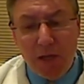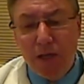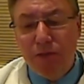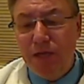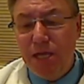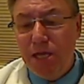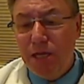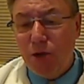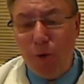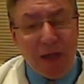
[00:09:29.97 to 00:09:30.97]
the
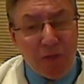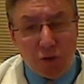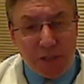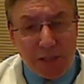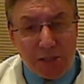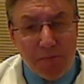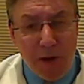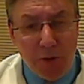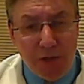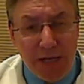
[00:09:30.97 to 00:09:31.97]
Quickthotics
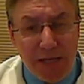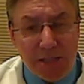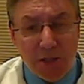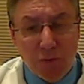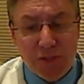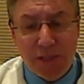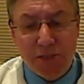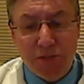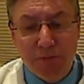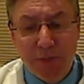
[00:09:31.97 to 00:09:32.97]
component insole
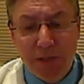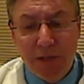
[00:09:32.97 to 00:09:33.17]
system